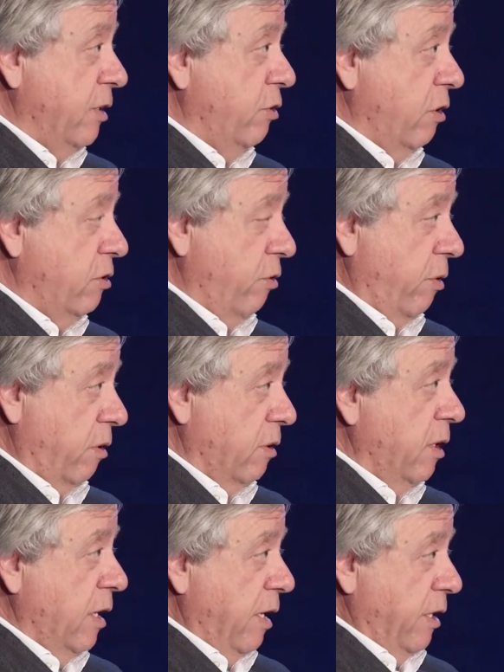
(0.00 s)

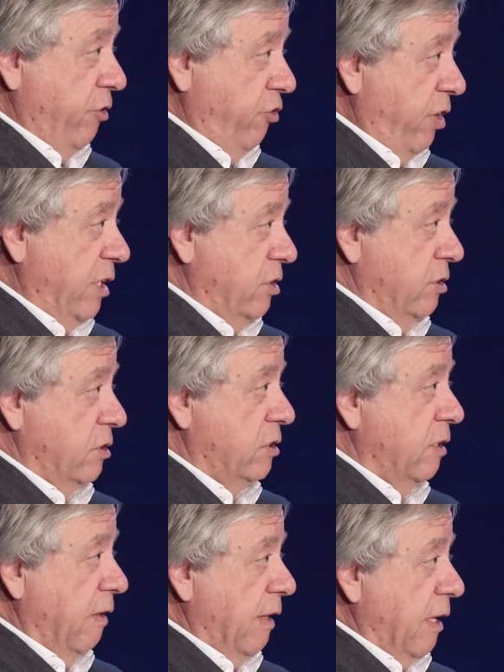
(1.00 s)
cultural
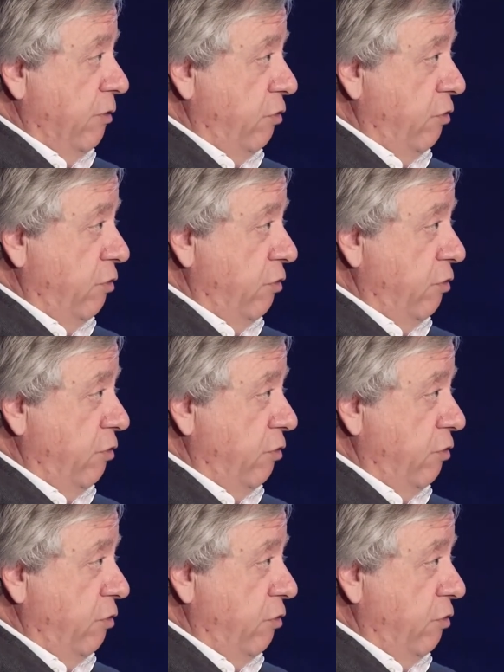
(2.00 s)
changes.